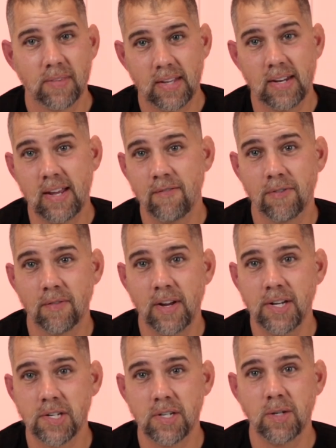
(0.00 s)
in
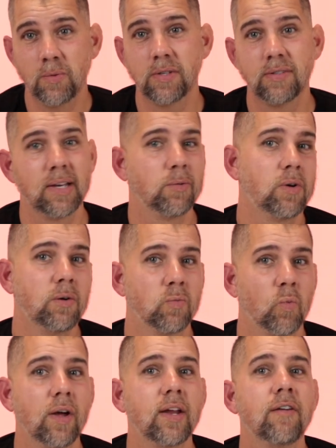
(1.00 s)
information, you would say, well,
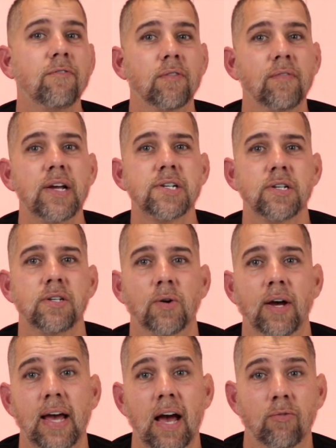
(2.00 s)
what information do
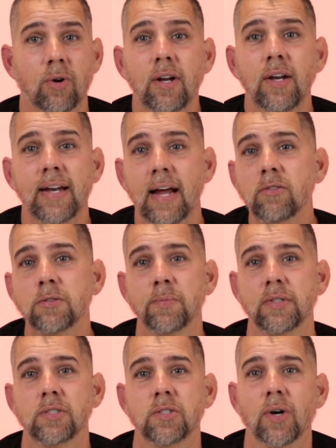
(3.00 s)
I have? What
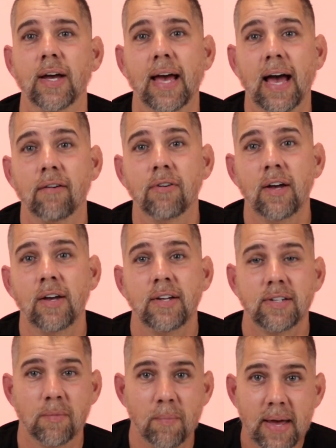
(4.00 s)
announcements do I have
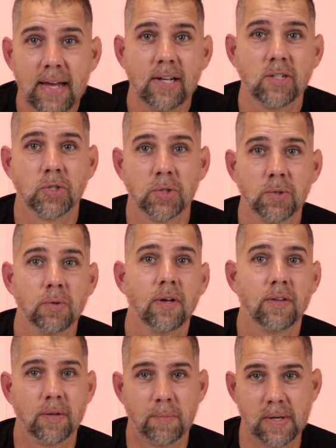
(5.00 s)
to make to
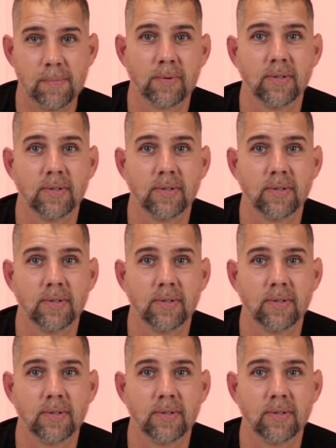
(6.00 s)
the people